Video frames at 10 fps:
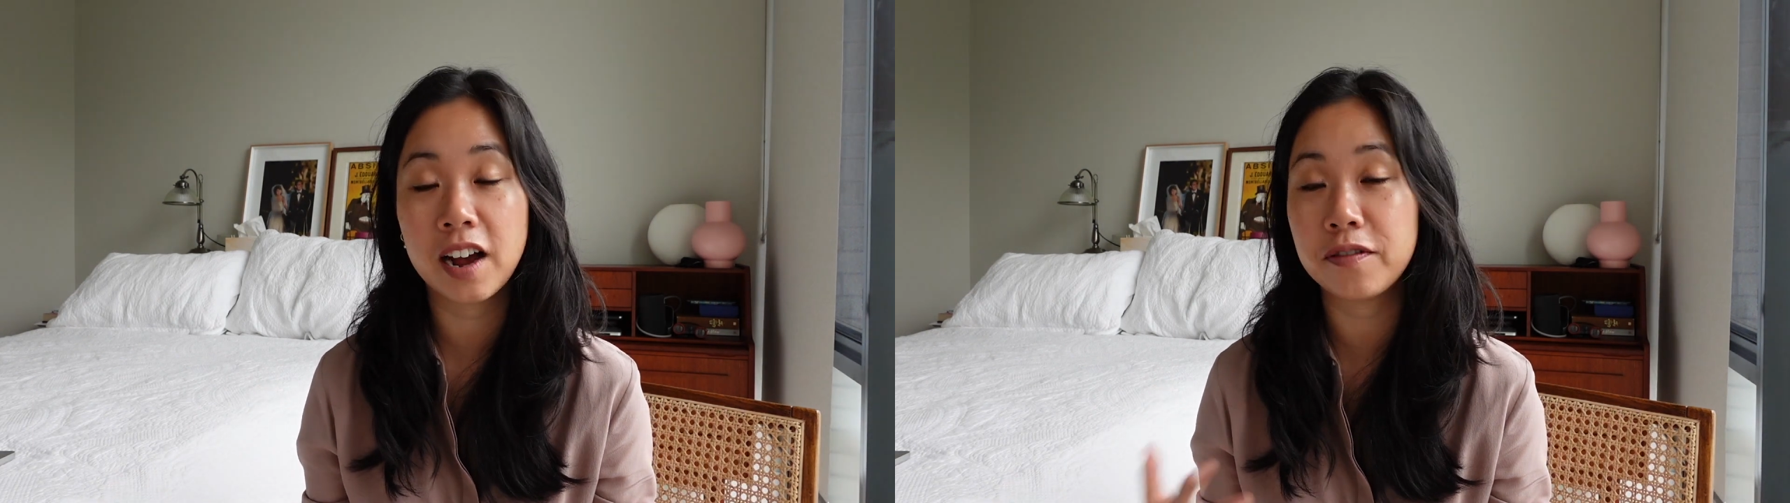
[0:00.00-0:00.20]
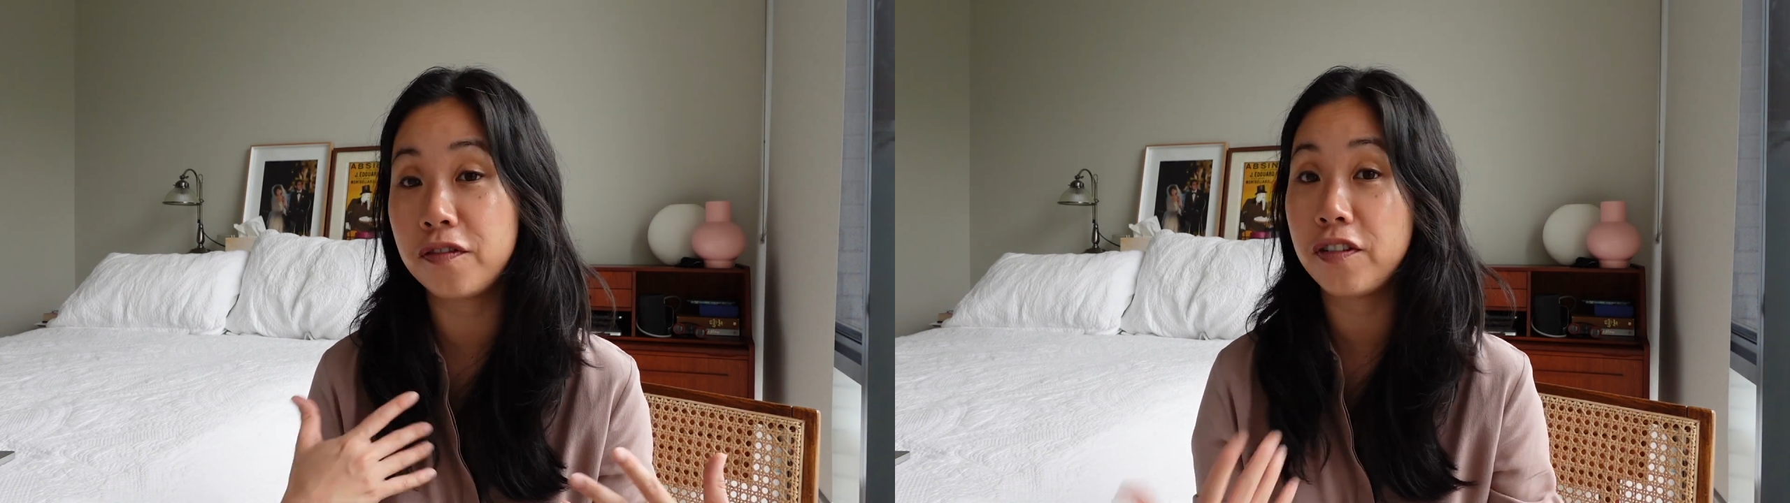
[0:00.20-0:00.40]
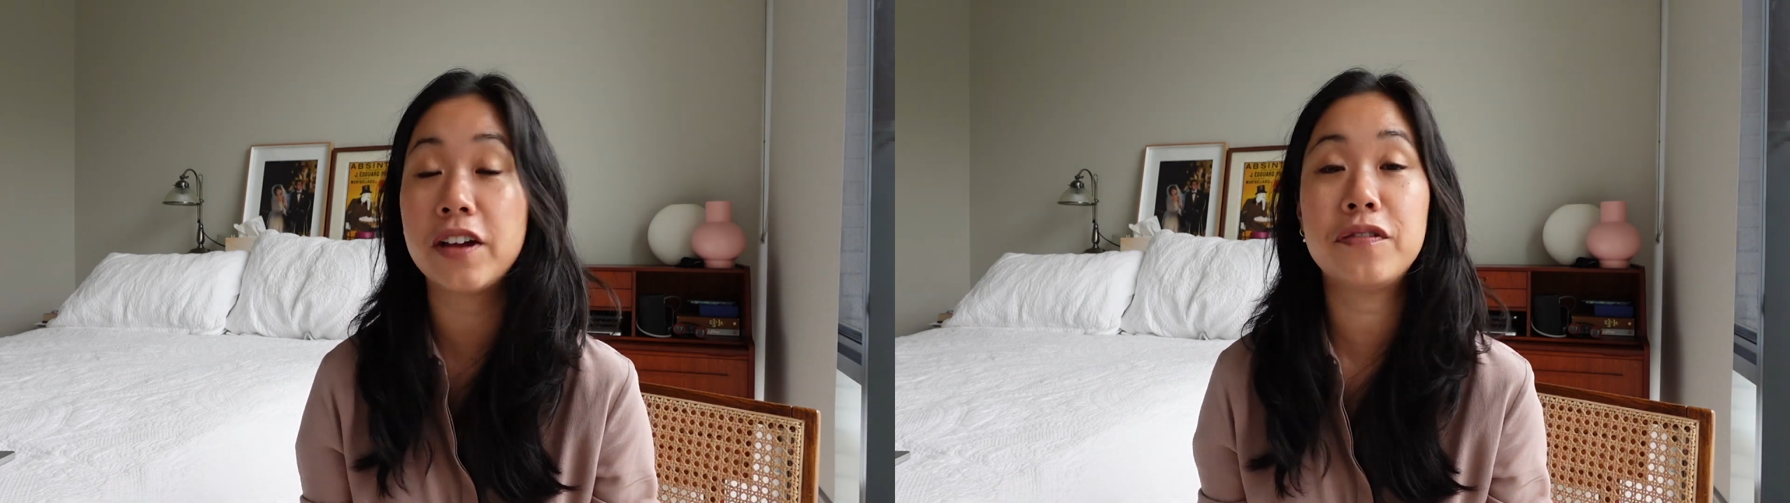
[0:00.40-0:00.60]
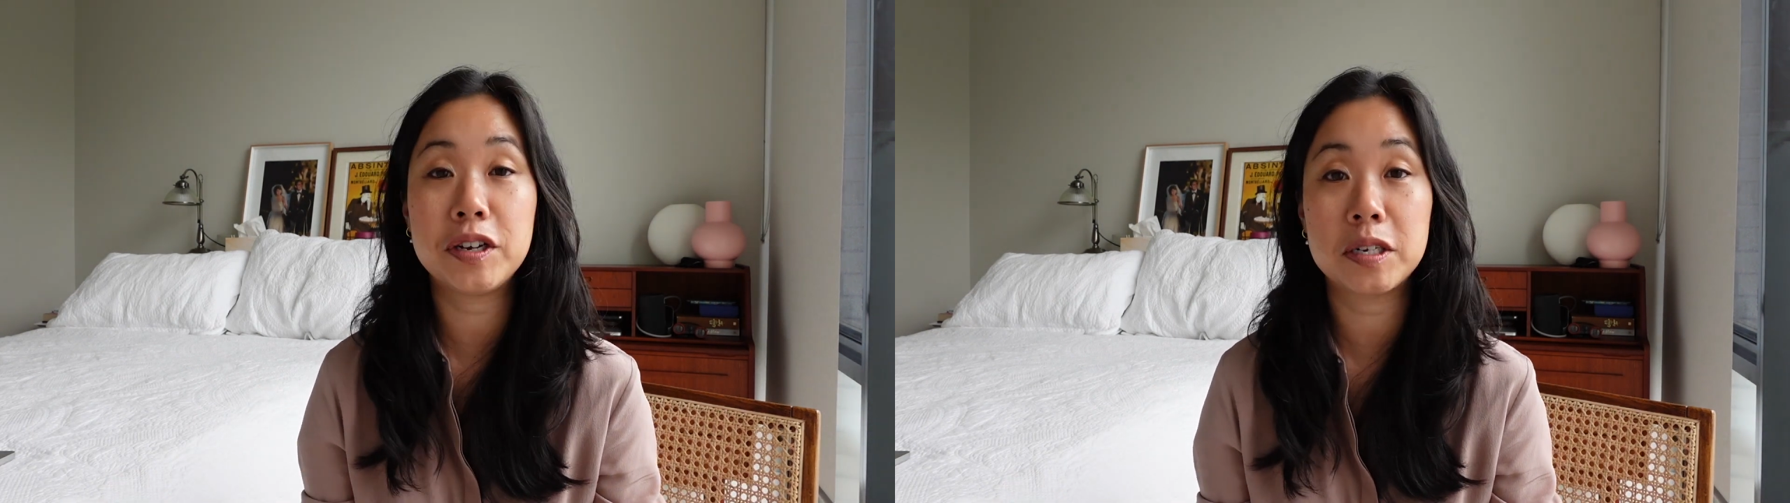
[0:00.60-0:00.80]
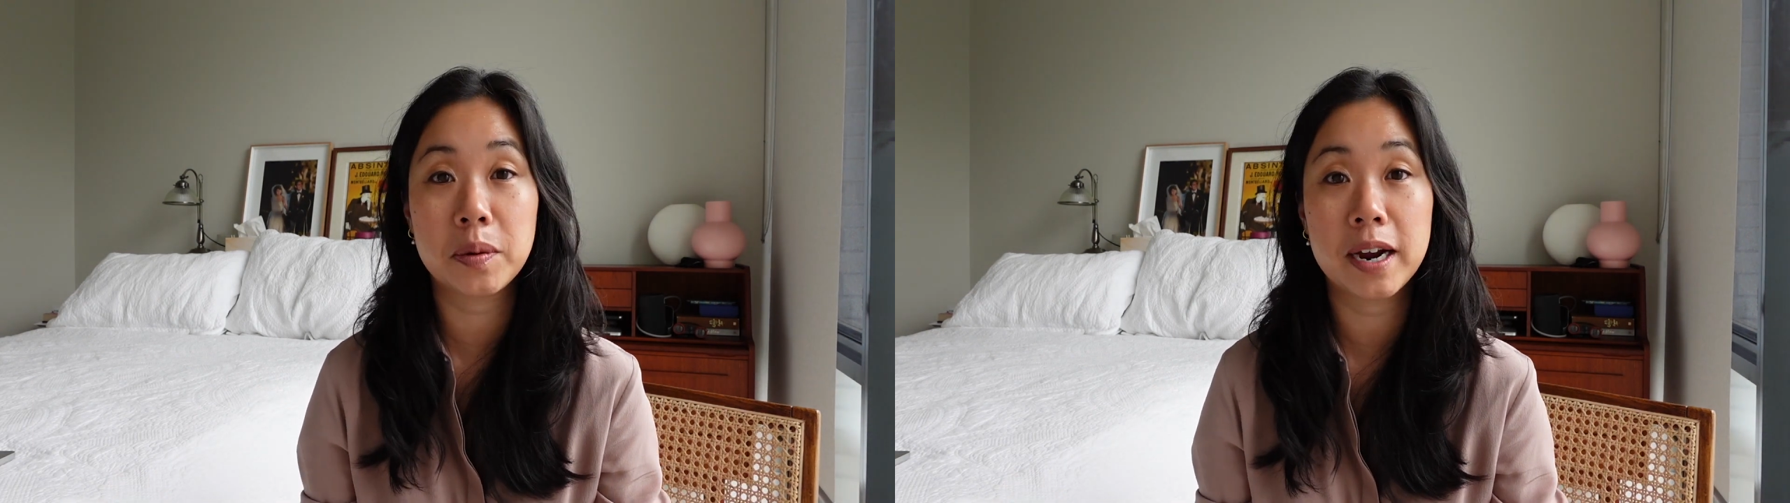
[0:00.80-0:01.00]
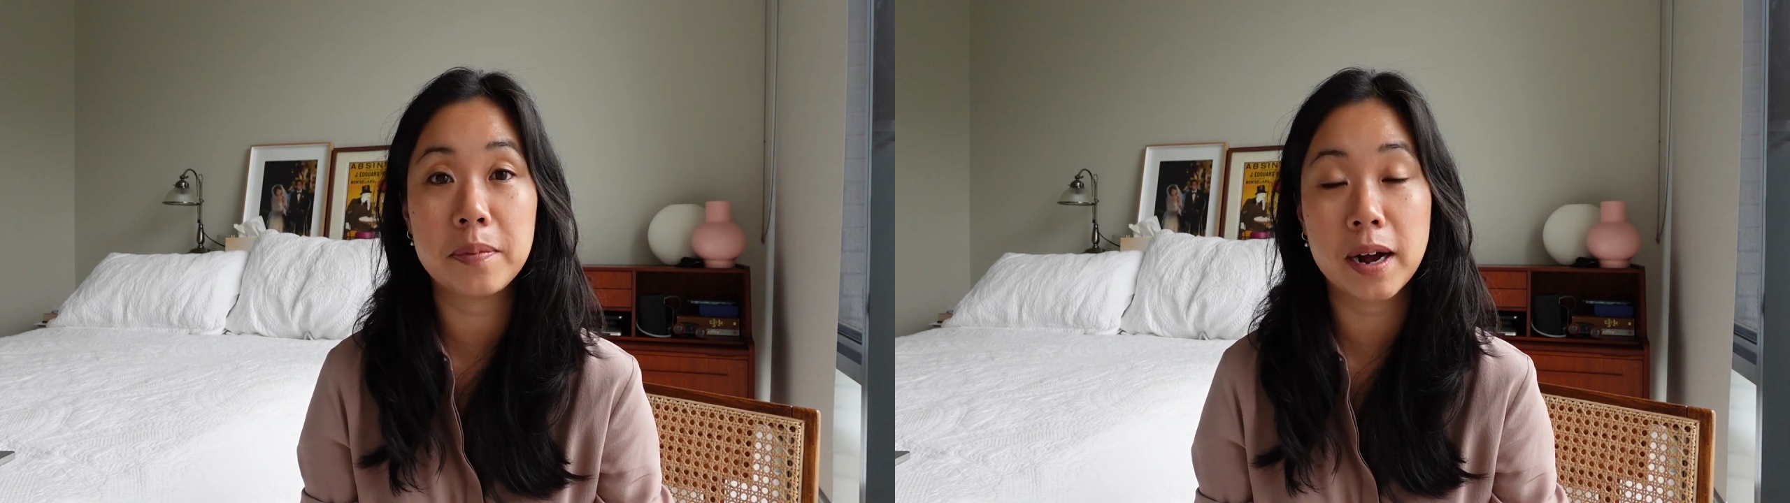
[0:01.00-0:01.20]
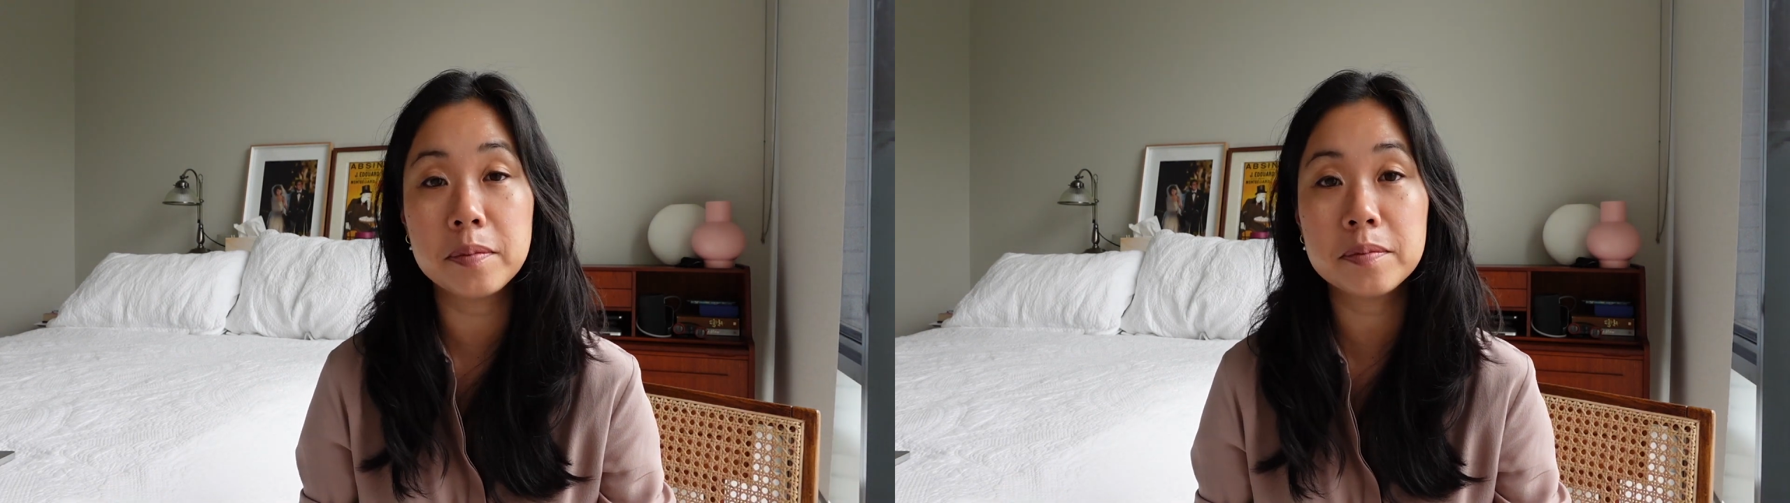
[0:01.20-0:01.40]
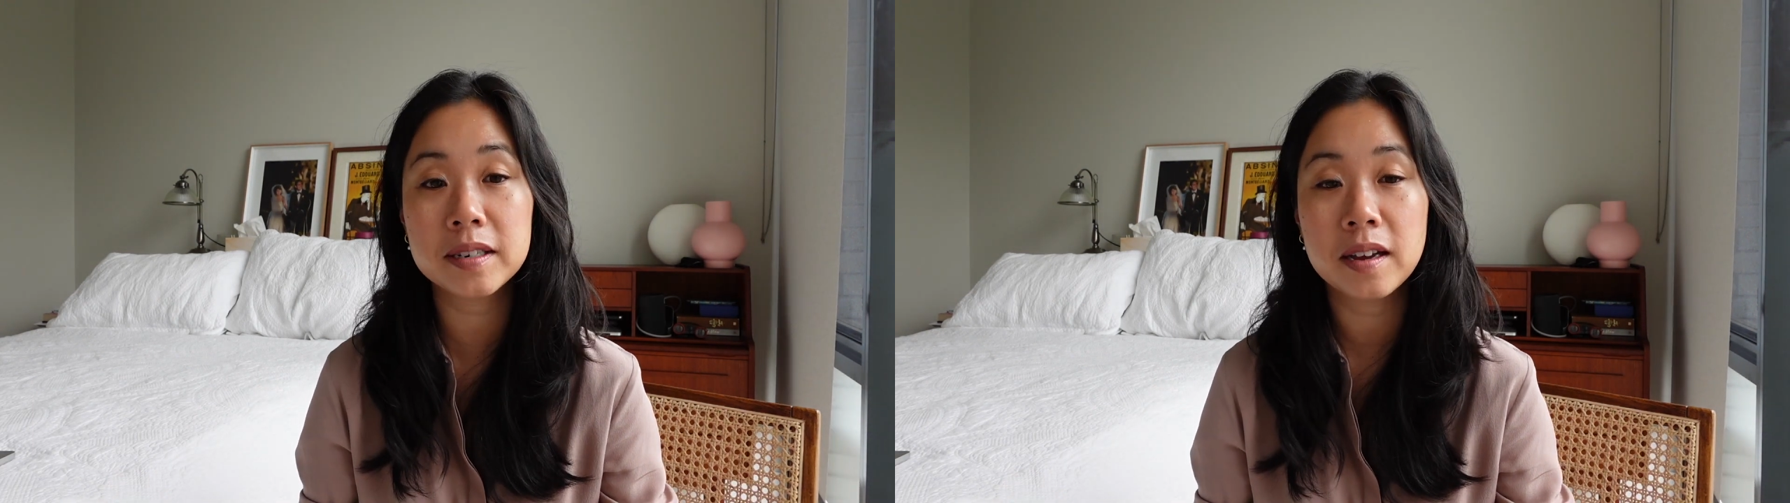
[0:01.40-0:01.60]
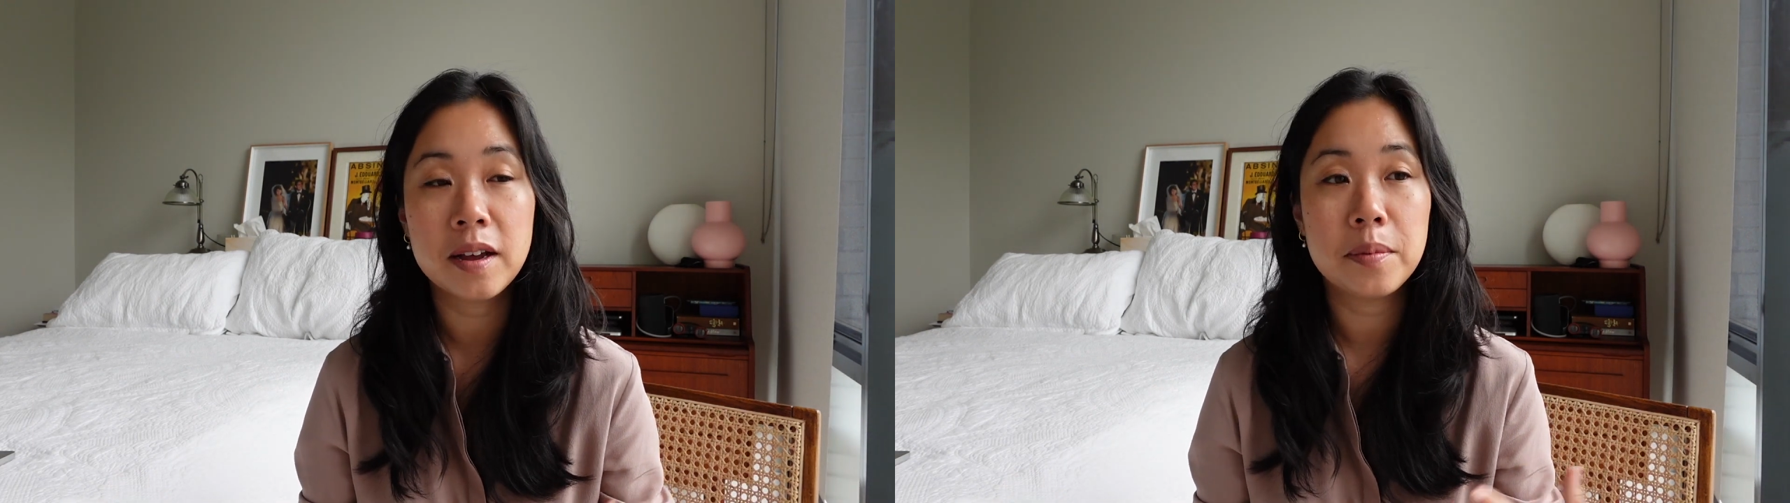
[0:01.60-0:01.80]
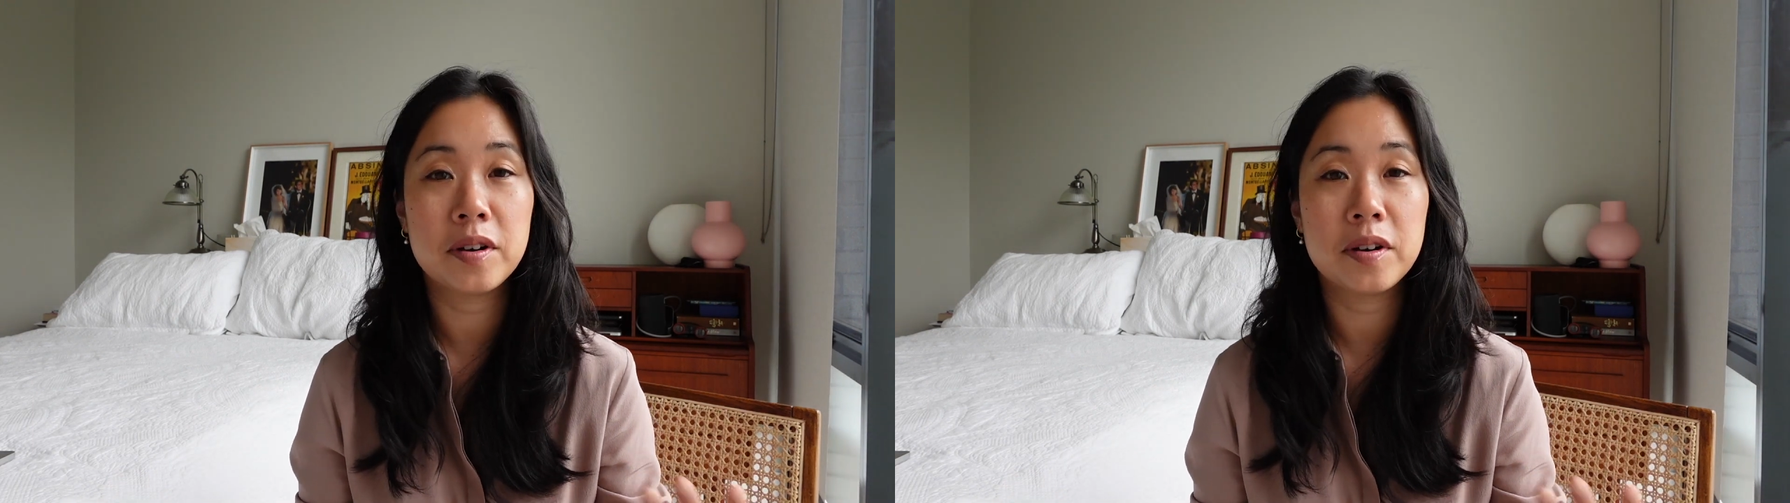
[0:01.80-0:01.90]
I have a fair few suede pumps